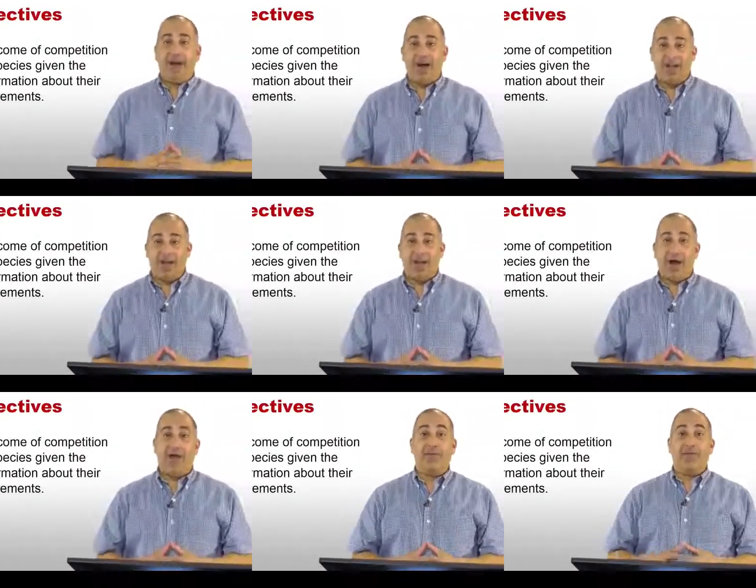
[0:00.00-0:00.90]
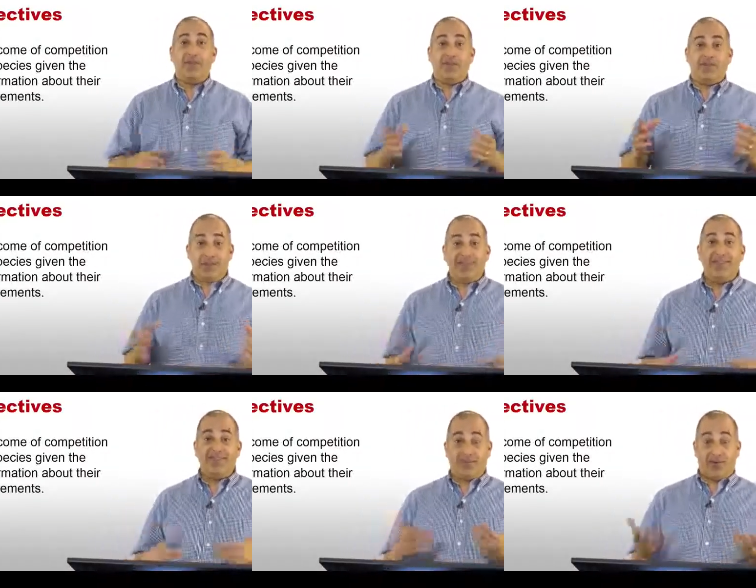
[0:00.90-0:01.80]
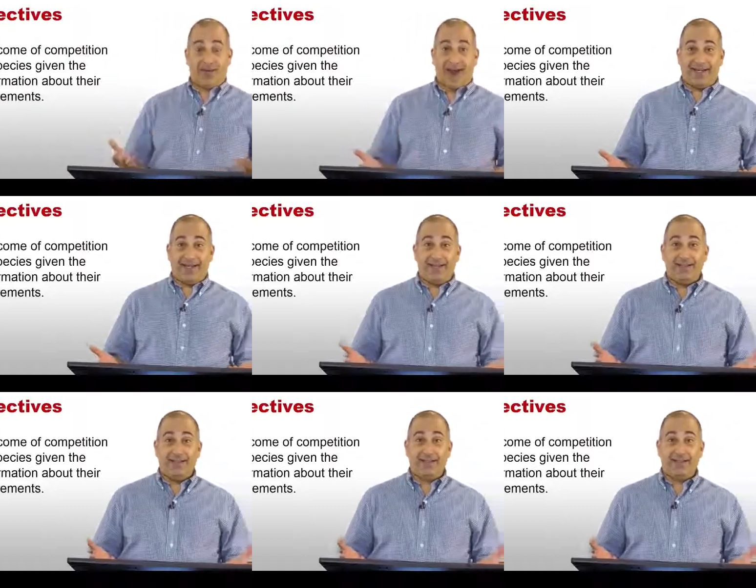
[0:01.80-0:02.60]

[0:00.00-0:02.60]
talking about species interacting,